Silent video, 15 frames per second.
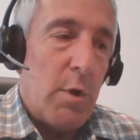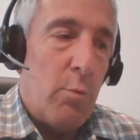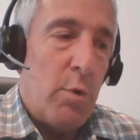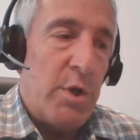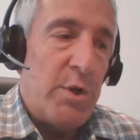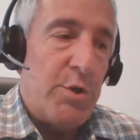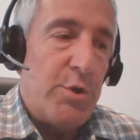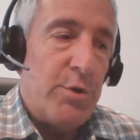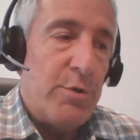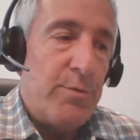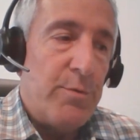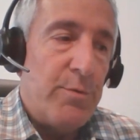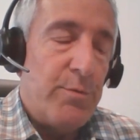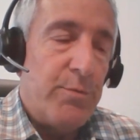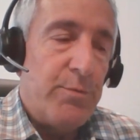Once
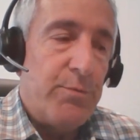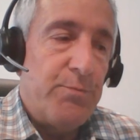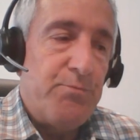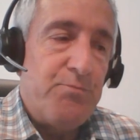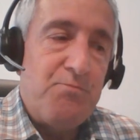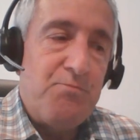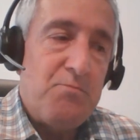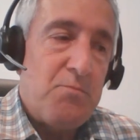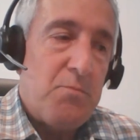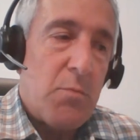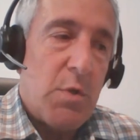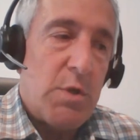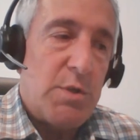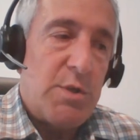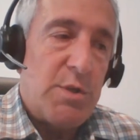you've
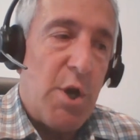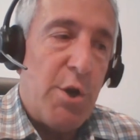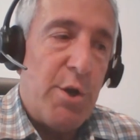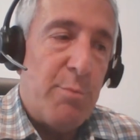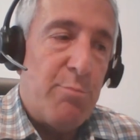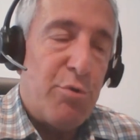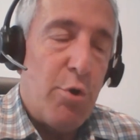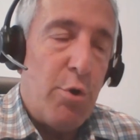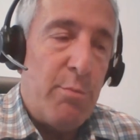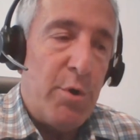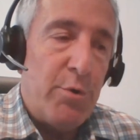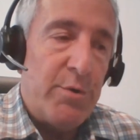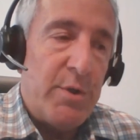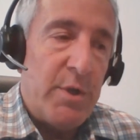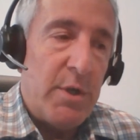started Pro
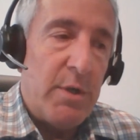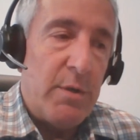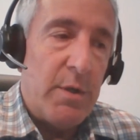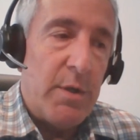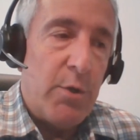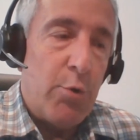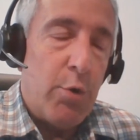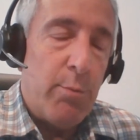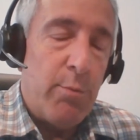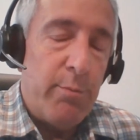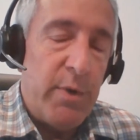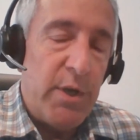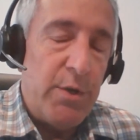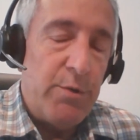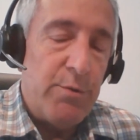mode, the normal
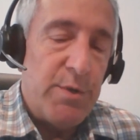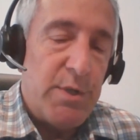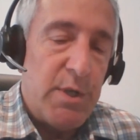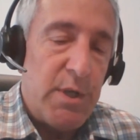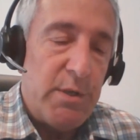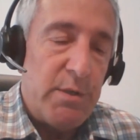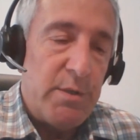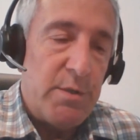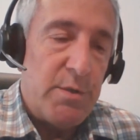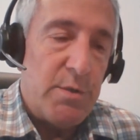menu is hidden,